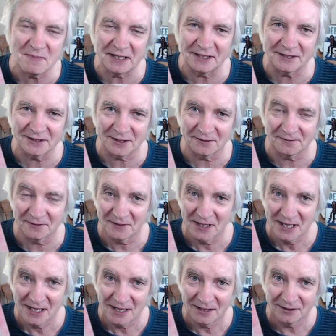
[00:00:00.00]
minutes of
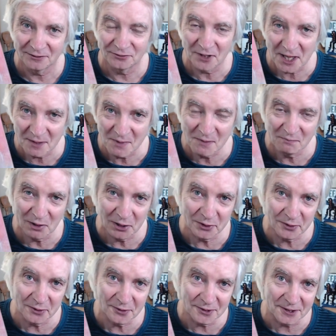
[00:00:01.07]
rhythm and
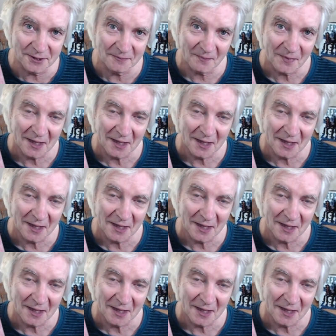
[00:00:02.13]
blues